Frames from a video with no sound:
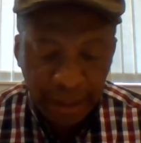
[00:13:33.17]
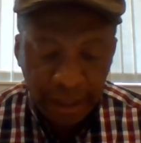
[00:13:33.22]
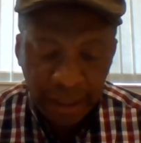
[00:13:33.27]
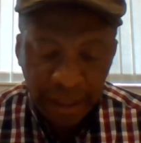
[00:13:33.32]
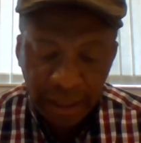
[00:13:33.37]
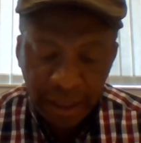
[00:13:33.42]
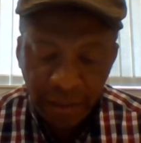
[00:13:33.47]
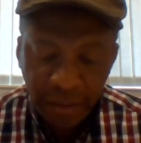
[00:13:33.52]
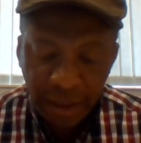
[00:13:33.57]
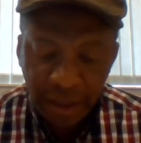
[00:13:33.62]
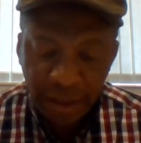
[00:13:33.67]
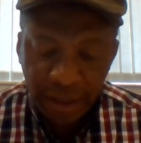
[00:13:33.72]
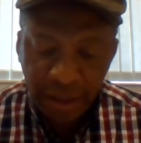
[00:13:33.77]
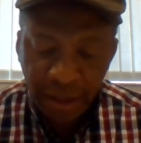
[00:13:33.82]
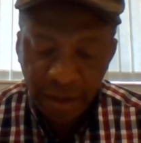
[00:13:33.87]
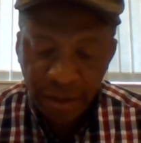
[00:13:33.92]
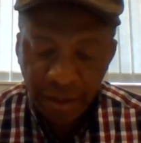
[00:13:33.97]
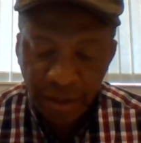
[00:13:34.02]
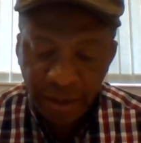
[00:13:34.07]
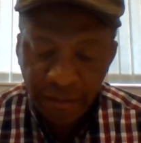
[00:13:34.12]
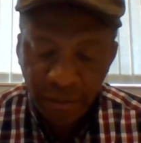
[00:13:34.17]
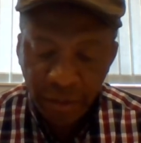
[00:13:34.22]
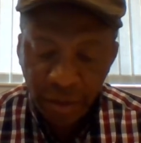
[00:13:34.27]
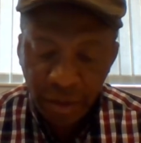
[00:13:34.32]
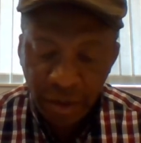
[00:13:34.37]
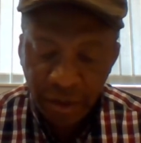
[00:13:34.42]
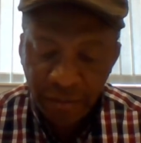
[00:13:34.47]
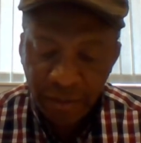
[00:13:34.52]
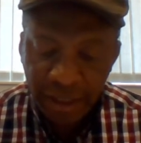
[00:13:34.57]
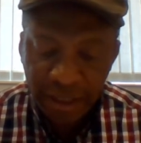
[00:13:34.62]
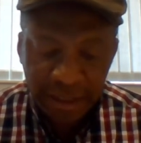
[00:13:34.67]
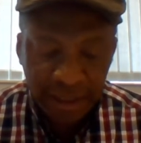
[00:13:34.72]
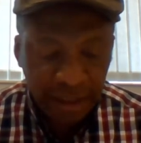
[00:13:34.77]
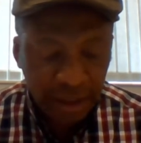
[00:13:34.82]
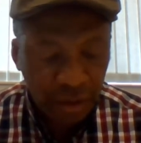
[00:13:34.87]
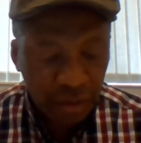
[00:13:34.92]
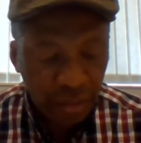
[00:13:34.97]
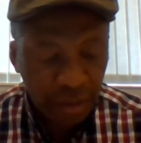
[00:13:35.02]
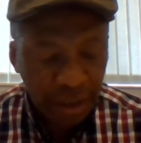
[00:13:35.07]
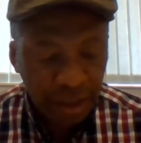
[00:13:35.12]
and annual sales revenues of less
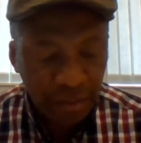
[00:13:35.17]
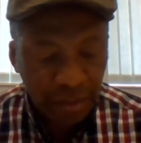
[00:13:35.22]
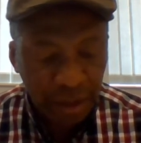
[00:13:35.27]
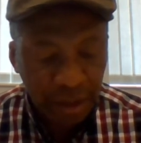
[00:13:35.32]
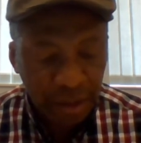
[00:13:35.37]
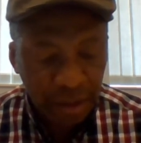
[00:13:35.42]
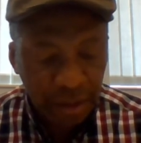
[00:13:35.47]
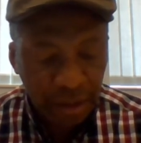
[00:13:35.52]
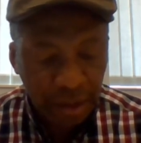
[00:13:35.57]
than $20 million.